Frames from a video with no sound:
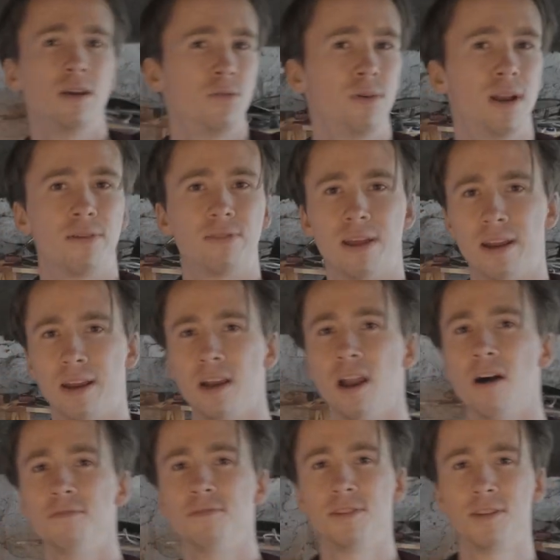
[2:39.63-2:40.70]
without any
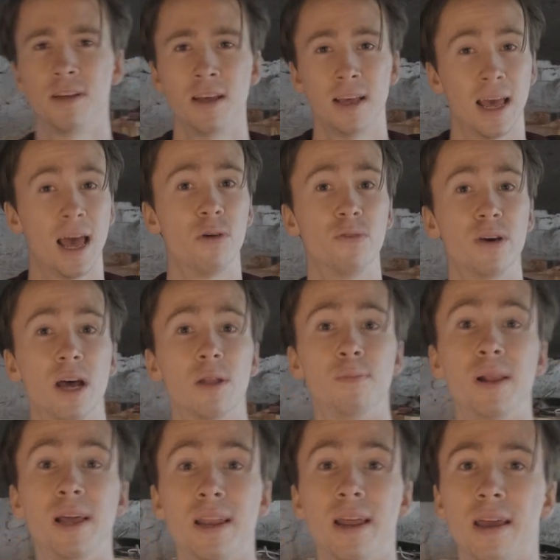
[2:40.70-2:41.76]
gloves, and without
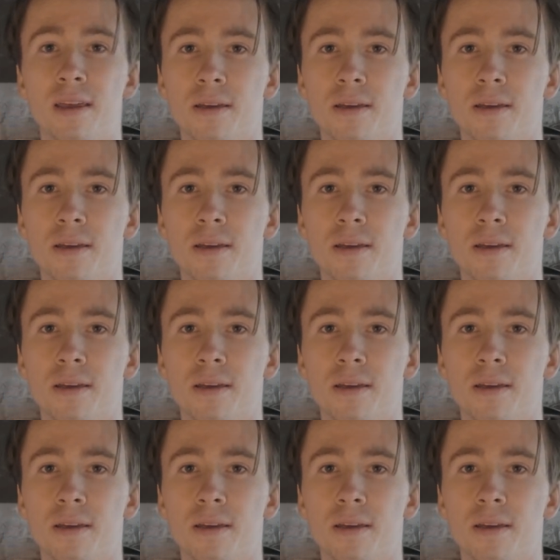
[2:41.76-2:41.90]
bleeding.